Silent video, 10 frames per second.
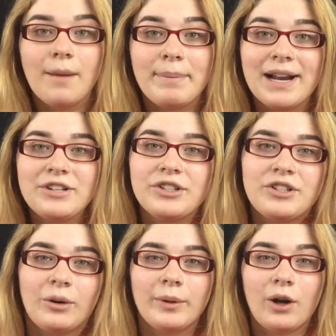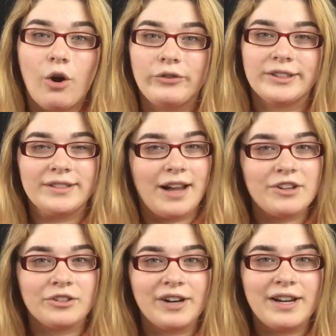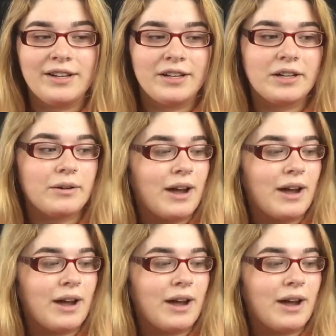But I just don't want to oversaturate, you know?